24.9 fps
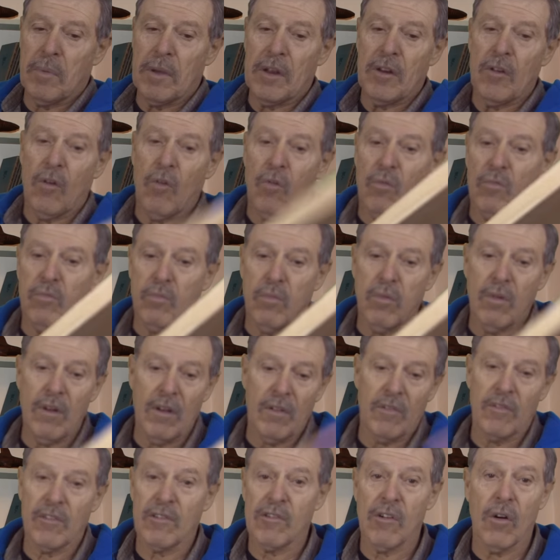been, oh
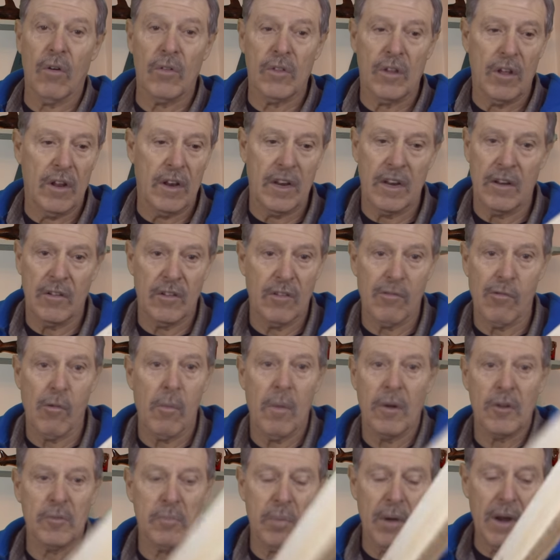God, they're
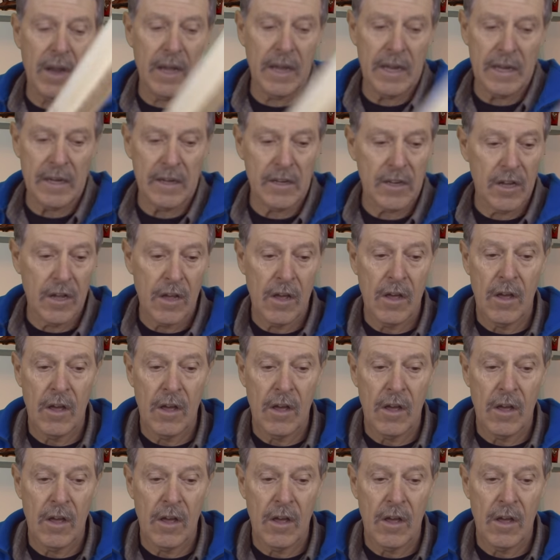almost planed,